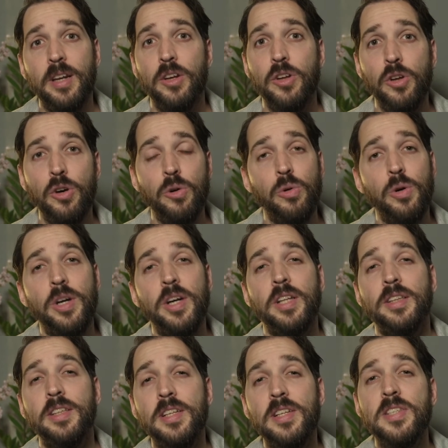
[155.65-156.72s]
No,
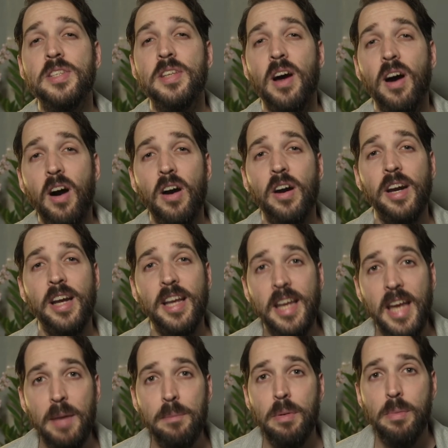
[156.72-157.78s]
these are
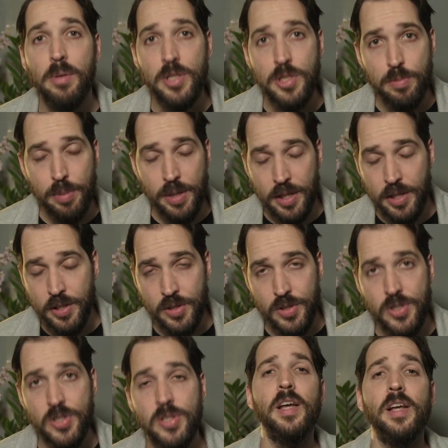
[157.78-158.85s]
capable
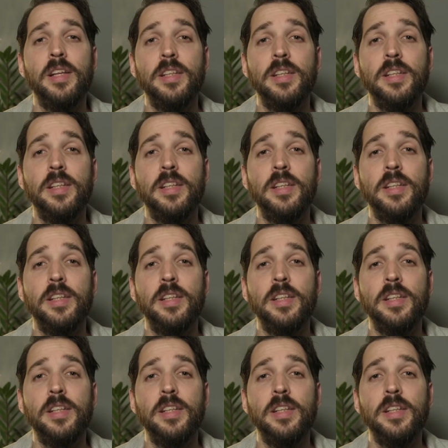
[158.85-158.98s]
speakers.